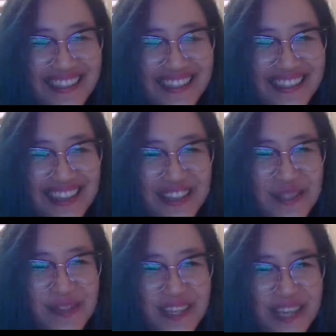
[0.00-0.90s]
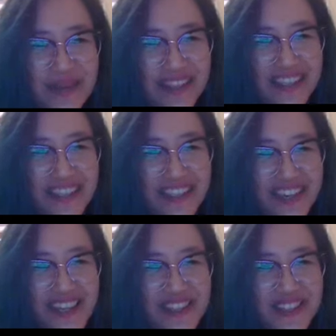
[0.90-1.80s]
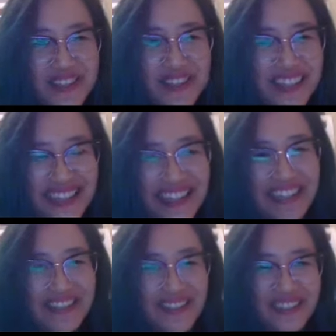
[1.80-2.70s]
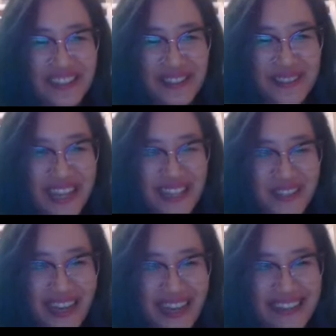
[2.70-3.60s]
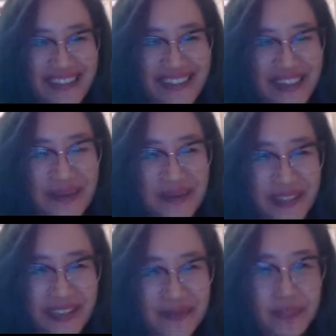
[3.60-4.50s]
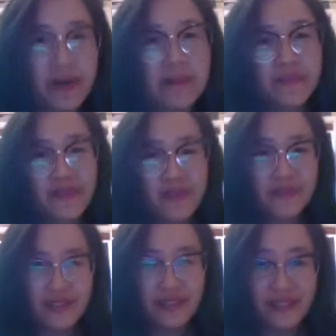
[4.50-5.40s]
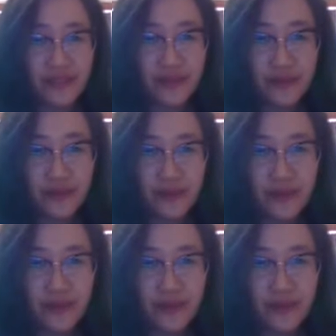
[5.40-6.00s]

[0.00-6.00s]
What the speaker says: I used to be a chemical engineer, I should know. So the liquid natural gas, so that's what's pumped from the seafloor.